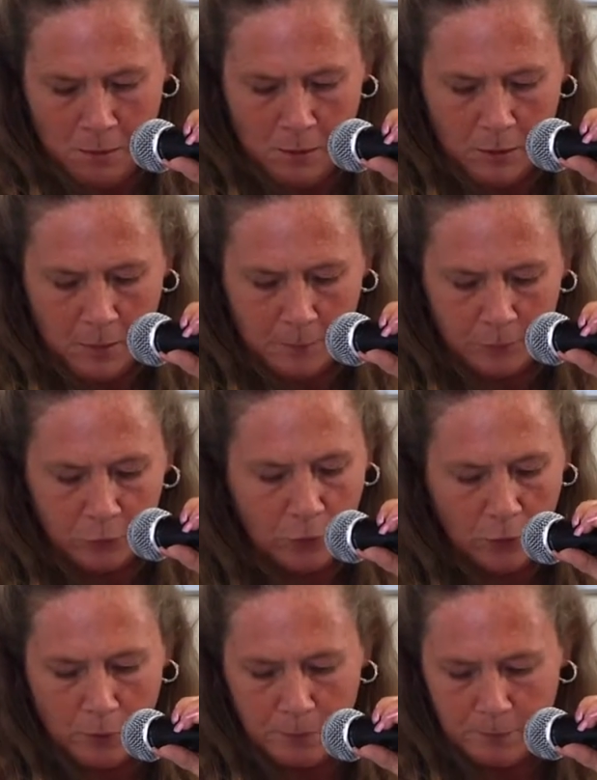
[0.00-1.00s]
Um,
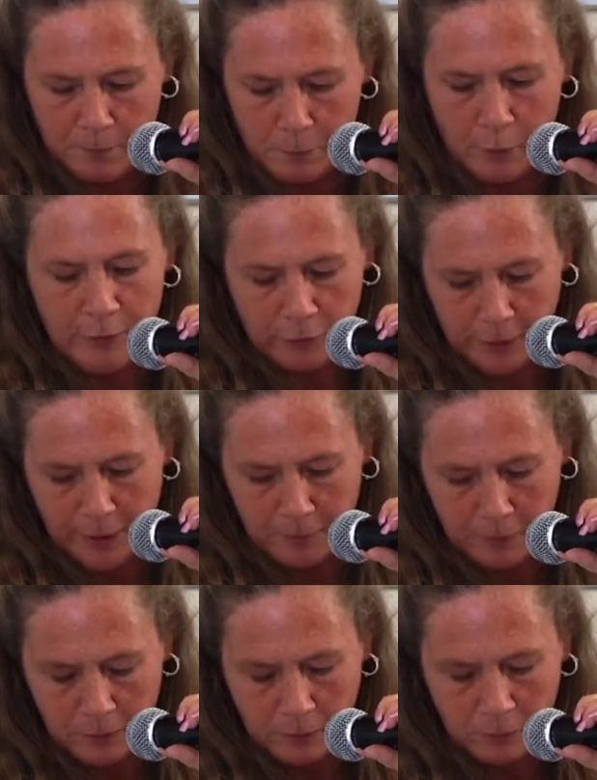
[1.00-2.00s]
so briefly,
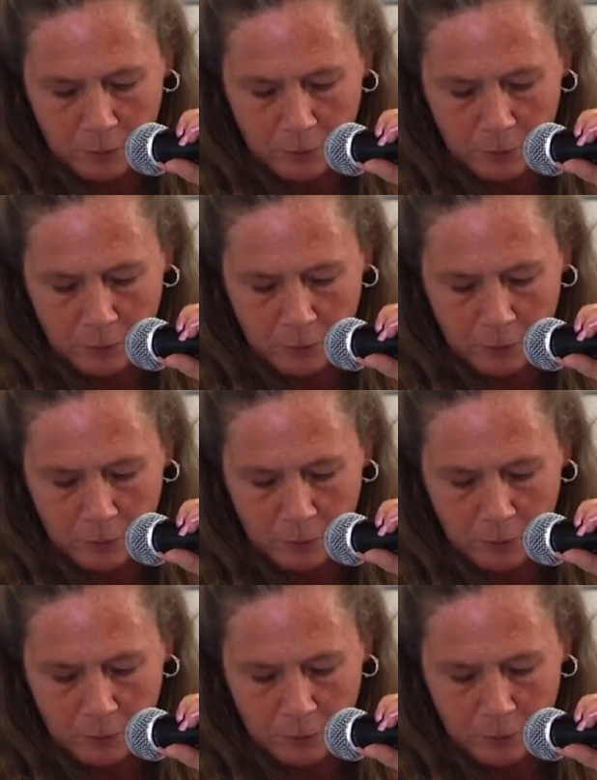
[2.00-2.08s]
I'm going to